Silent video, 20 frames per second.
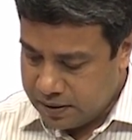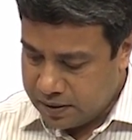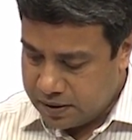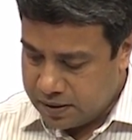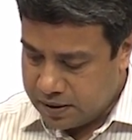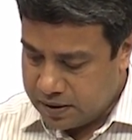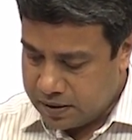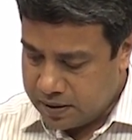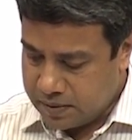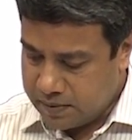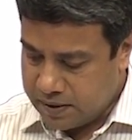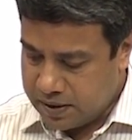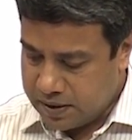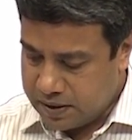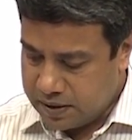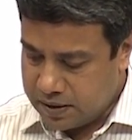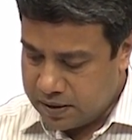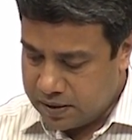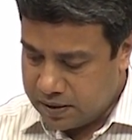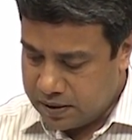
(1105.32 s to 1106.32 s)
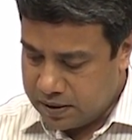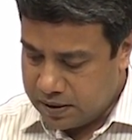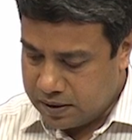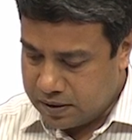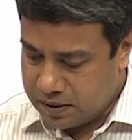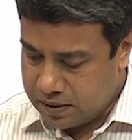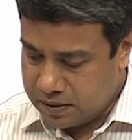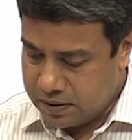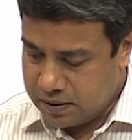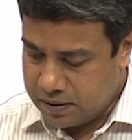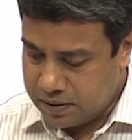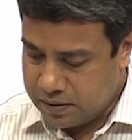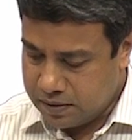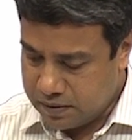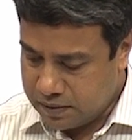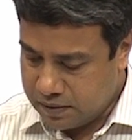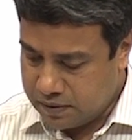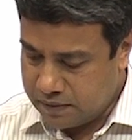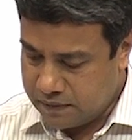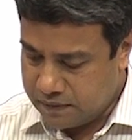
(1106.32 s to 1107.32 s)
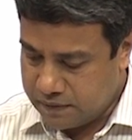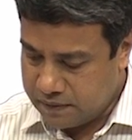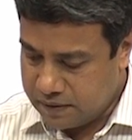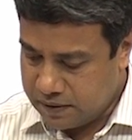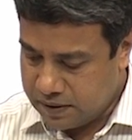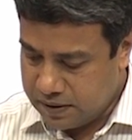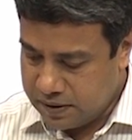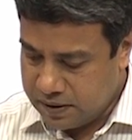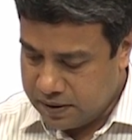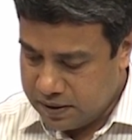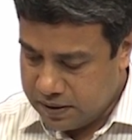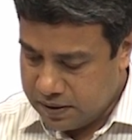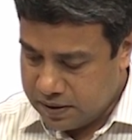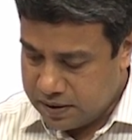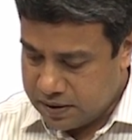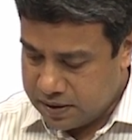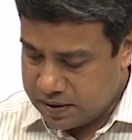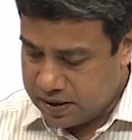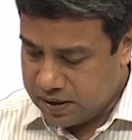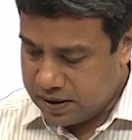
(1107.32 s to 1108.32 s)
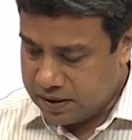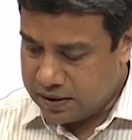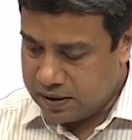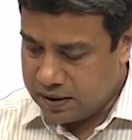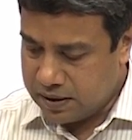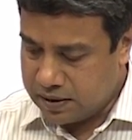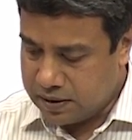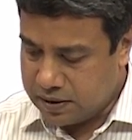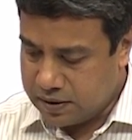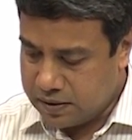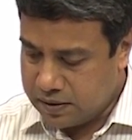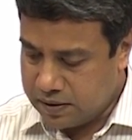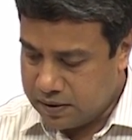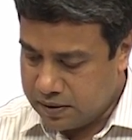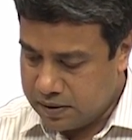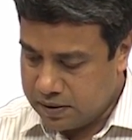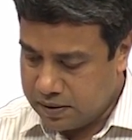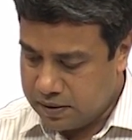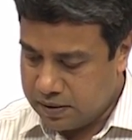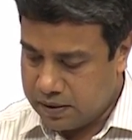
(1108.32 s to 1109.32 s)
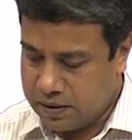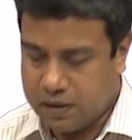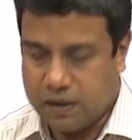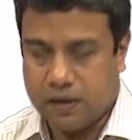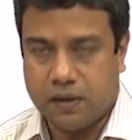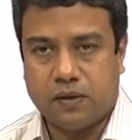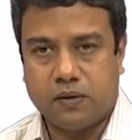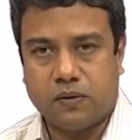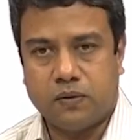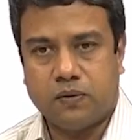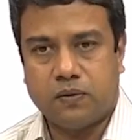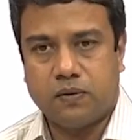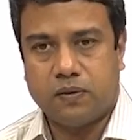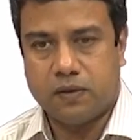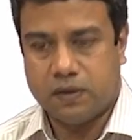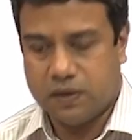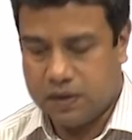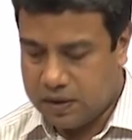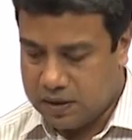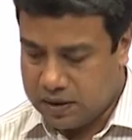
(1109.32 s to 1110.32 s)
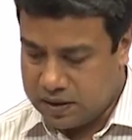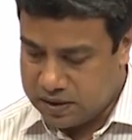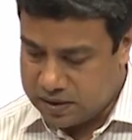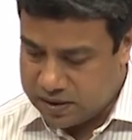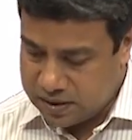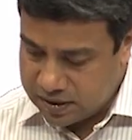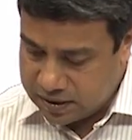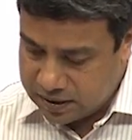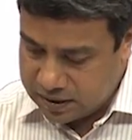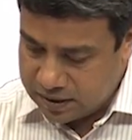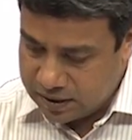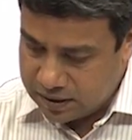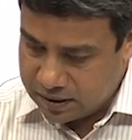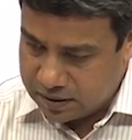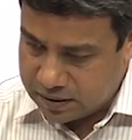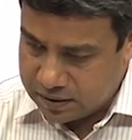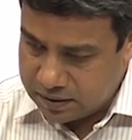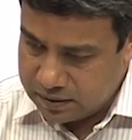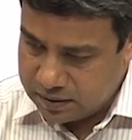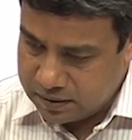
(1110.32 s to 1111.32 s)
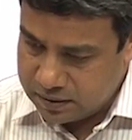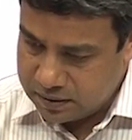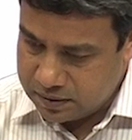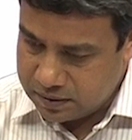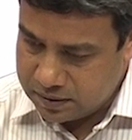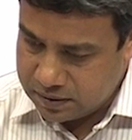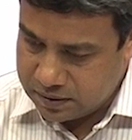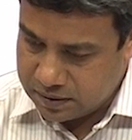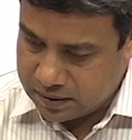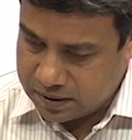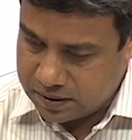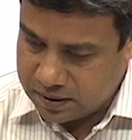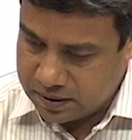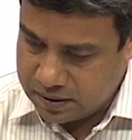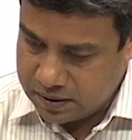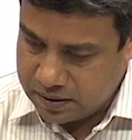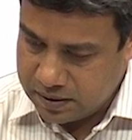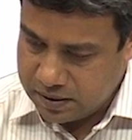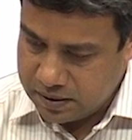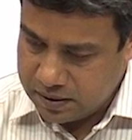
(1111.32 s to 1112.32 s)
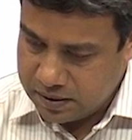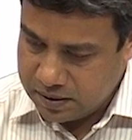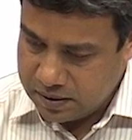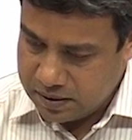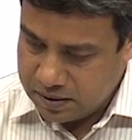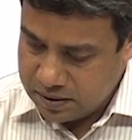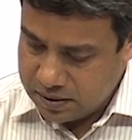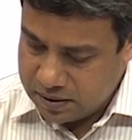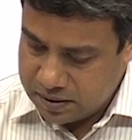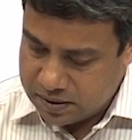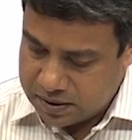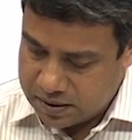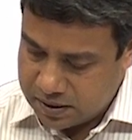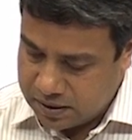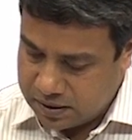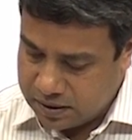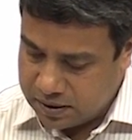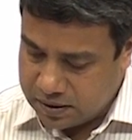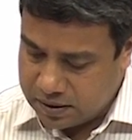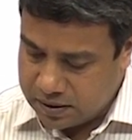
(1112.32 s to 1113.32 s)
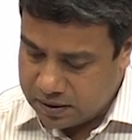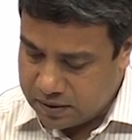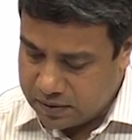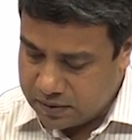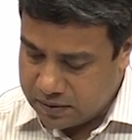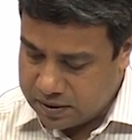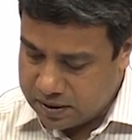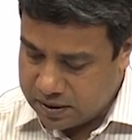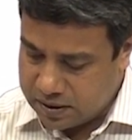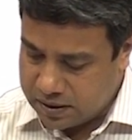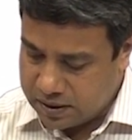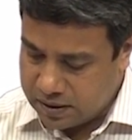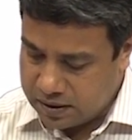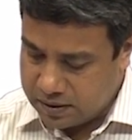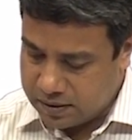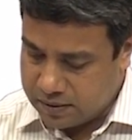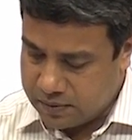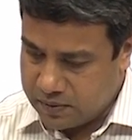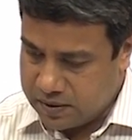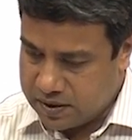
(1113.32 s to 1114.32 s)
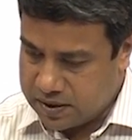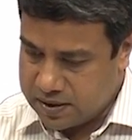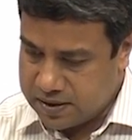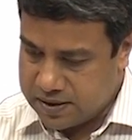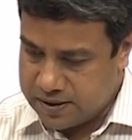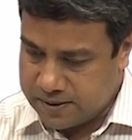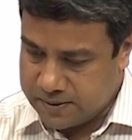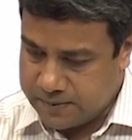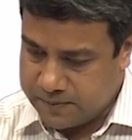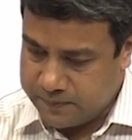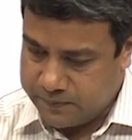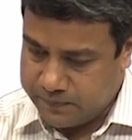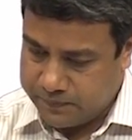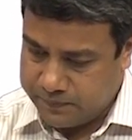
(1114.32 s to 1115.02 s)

delta by delta theta of sin theta into j theta, okay, sin theta into j theta, which is